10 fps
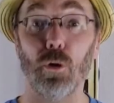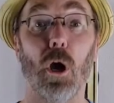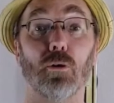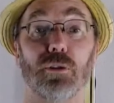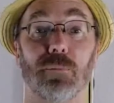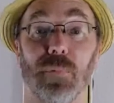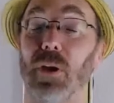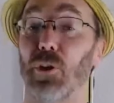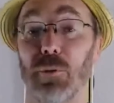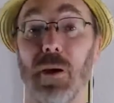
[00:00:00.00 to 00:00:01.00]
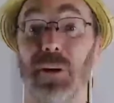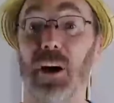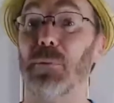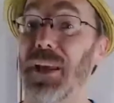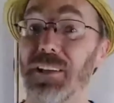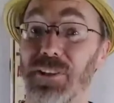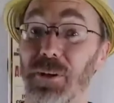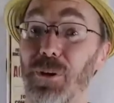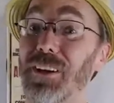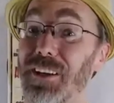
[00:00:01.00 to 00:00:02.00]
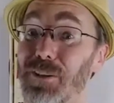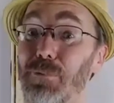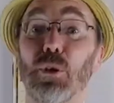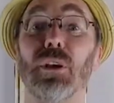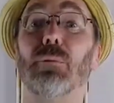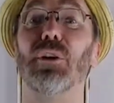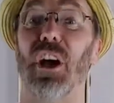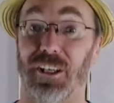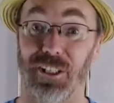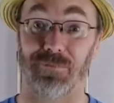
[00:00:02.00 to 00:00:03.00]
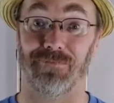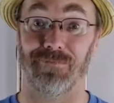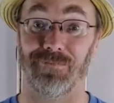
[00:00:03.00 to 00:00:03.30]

Who knows? You may become the next secret in music production.